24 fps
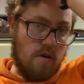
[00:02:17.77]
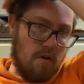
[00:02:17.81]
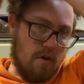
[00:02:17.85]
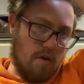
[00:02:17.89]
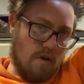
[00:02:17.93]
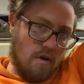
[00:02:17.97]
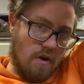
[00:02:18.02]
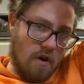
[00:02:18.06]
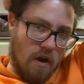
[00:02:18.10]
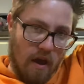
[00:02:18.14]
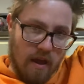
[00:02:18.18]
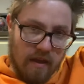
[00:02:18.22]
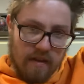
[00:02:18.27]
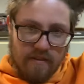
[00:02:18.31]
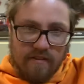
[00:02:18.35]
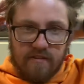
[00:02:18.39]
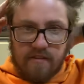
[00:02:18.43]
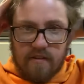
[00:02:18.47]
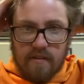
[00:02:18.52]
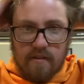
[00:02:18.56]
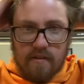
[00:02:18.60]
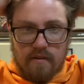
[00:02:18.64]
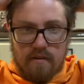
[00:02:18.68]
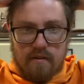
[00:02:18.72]
And
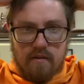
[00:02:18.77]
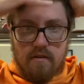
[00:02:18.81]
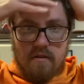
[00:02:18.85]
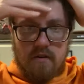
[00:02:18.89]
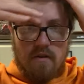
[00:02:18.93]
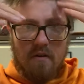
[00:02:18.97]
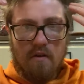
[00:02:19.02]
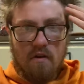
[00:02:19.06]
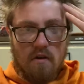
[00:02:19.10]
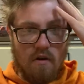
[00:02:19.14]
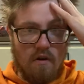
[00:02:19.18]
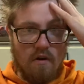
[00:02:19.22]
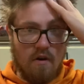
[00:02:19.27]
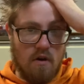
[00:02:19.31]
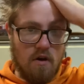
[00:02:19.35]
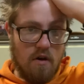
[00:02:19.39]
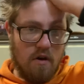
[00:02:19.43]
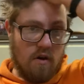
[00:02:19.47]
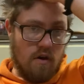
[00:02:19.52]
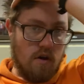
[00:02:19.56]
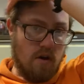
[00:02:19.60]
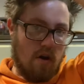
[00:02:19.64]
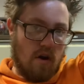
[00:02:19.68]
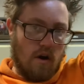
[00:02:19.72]

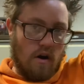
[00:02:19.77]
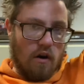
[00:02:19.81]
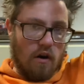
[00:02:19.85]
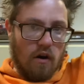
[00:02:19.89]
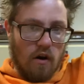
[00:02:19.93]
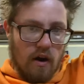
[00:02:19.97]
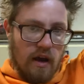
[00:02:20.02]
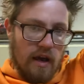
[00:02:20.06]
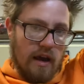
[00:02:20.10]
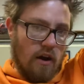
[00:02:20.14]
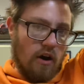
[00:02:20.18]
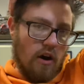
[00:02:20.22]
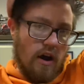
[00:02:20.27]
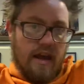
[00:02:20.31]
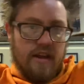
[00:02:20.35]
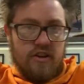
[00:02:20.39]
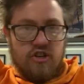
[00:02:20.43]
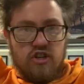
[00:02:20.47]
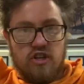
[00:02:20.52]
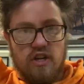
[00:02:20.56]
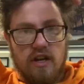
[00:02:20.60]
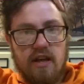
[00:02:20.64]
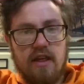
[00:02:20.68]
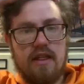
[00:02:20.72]
I
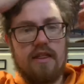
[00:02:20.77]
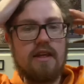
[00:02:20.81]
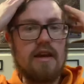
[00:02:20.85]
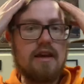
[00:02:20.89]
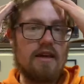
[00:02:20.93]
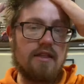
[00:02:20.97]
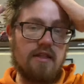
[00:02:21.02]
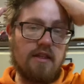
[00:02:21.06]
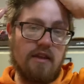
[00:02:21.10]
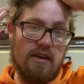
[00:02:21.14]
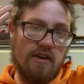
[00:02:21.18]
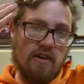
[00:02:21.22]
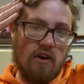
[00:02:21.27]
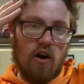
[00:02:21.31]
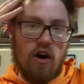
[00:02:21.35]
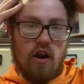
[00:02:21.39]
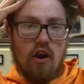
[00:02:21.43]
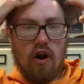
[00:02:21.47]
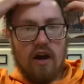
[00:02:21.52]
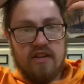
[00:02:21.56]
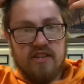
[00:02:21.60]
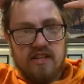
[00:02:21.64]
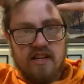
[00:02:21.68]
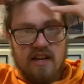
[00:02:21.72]
actually think I
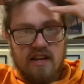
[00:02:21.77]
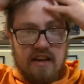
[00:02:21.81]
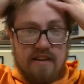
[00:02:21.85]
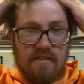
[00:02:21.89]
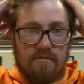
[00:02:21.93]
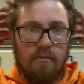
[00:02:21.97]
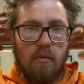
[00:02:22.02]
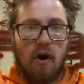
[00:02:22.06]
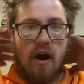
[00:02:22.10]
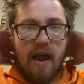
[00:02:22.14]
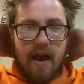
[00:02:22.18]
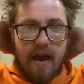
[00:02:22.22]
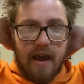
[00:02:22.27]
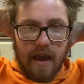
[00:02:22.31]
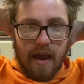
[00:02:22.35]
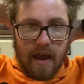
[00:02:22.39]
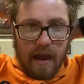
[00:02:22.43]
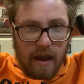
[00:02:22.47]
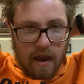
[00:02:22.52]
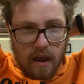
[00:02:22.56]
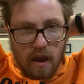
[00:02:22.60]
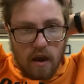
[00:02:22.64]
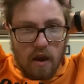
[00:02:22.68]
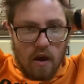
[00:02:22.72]
like to leave my
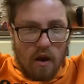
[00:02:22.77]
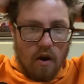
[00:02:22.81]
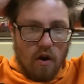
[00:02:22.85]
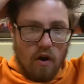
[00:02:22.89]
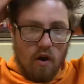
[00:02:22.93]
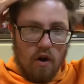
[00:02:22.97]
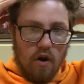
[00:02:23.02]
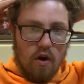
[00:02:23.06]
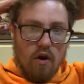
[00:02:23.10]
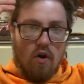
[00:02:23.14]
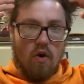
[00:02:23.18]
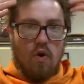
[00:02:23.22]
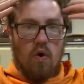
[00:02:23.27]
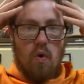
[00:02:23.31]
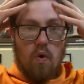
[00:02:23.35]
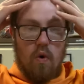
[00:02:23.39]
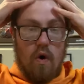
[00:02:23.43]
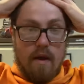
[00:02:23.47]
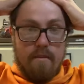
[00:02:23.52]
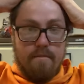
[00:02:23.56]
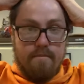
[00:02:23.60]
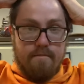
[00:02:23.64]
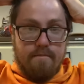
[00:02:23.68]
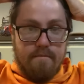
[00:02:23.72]
hair
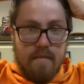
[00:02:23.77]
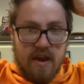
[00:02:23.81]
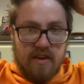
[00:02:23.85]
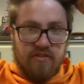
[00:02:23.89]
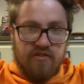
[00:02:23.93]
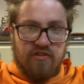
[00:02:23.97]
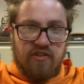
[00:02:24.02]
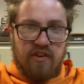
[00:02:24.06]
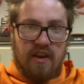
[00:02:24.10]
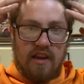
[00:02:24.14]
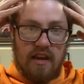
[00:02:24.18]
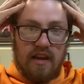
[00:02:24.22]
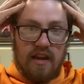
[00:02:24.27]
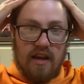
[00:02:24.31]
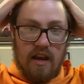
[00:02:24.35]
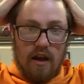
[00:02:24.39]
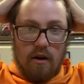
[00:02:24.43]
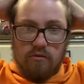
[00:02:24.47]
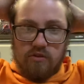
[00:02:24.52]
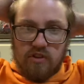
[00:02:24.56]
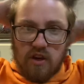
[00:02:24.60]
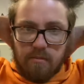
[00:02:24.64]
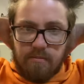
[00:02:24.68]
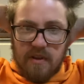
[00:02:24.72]
quite messy, and it
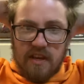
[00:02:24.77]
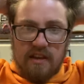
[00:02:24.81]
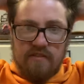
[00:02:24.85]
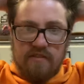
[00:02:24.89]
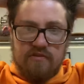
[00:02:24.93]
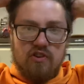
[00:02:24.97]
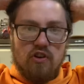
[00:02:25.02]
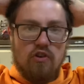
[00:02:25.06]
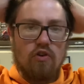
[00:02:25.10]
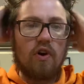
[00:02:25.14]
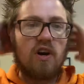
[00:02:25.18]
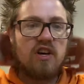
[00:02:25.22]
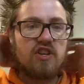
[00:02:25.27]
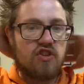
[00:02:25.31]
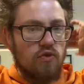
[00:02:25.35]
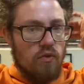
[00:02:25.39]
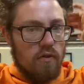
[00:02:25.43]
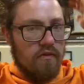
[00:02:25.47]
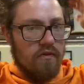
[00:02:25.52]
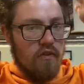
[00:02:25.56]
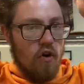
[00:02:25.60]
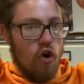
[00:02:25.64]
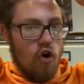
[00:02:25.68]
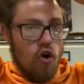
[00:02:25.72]
goes up. It gives a nice
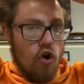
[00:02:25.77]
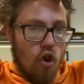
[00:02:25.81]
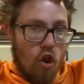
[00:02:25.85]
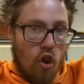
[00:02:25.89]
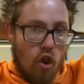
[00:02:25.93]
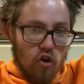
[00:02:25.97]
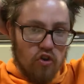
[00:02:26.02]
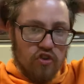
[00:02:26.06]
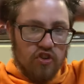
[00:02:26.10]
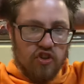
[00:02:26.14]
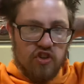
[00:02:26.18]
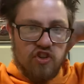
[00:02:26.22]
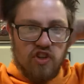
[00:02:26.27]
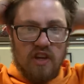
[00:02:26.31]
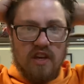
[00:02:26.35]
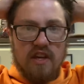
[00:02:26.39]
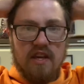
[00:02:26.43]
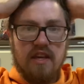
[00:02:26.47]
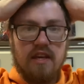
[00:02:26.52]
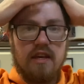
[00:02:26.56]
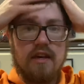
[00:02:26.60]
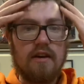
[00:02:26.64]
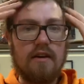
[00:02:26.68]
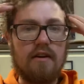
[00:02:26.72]
sort of
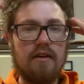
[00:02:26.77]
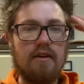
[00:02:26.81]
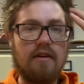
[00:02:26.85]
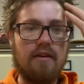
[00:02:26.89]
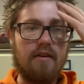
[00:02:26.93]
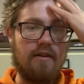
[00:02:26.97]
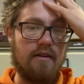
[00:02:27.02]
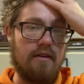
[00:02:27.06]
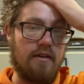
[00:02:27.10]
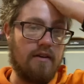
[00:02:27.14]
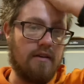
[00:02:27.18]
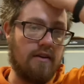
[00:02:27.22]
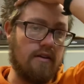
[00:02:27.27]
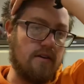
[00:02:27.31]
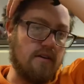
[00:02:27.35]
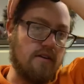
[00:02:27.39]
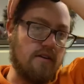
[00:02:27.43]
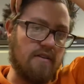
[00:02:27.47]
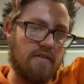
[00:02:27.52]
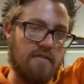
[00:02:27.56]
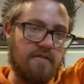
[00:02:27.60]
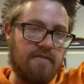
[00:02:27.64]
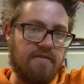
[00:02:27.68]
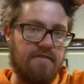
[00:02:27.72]
glossy
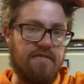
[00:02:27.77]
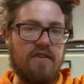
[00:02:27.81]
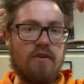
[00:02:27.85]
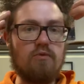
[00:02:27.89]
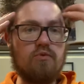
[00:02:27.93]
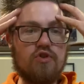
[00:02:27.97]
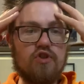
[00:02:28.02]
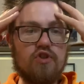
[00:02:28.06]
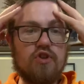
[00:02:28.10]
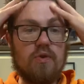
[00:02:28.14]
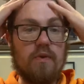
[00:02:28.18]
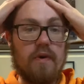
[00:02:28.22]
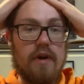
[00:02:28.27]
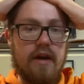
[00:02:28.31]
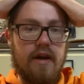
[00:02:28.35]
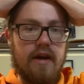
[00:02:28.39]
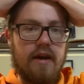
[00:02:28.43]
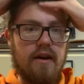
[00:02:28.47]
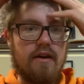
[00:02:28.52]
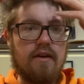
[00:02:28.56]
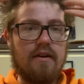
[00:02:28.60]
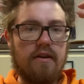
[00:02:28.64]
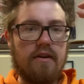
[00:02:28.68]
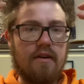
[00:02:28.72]
feel to it,
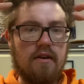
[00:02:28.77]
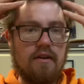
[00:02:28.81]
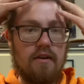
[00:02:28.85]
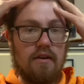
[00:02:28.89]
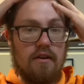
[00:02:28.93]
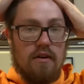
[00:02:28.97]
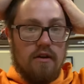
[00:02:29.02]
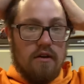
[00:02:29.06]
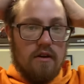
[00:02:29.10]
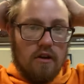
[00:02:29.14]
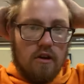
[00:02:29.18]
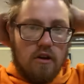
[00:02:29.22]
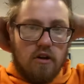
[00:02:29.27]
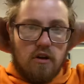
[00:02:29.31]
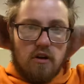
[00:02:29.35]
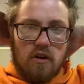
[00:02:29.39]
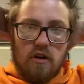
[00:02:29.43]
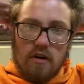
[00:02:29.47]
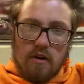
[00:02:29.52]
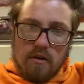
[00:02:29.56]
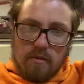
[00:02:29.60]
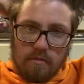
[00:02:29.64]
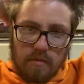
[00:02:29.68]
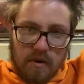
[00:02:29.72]

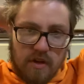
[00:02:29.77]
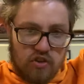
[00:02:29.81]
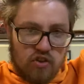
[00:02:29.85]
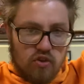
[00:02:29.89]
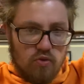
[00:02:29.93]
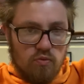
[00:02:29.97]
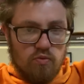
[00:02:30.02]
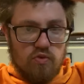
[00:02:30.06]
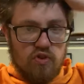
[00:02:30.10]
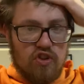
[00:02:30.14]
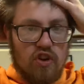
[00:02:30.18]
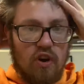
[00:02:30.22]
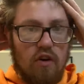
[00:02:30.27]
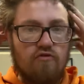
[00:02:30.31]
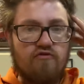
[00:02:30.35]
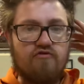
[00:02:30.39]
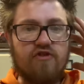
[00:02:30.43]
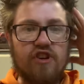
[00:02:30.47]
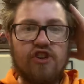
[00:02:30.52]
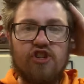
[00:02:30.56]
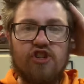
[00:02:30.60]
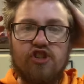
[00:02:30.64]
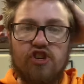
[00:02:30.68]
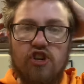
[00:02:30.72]
but it's also
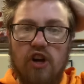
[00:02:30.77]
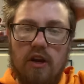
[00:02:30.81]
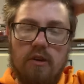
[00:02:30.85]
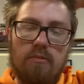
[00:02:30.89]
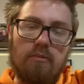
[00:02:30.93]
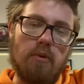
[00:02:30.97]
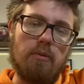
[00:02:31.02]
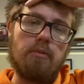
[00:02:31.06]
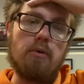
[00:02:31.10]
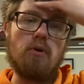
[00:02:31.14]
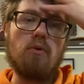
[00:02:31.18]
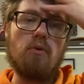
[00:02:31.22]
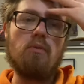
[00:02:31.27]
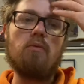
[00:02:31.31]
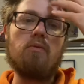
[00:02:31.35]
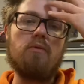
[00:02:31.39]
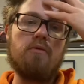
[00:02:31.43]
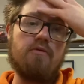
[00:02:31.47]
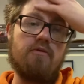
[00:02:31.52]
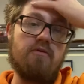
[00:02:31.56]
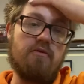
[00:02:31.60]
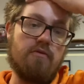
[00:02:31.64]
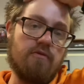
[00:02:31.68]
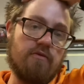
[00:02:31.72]
reshapeable
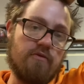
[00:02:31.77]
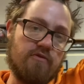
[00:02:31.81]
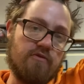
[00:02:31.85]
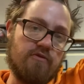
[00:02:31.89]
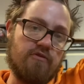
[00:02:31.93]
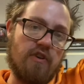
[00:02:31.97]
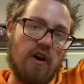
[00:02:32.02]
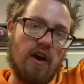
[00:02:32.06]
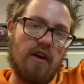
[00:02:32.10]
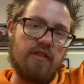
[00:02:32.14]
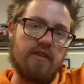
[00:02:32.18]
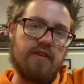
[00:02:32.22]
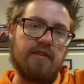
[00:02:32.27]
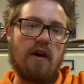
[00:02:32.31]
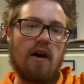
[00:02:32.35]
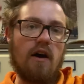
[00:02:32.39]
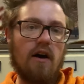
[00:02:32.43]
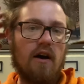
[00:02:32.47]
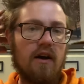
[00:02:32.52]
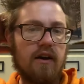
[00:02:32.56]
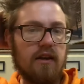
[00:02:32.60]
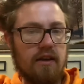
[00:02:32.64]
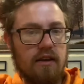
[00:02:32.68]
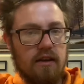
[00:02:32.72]
throughout the
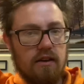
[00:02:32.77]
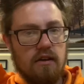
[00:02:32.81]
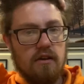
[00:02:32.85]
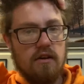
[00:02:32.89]
day.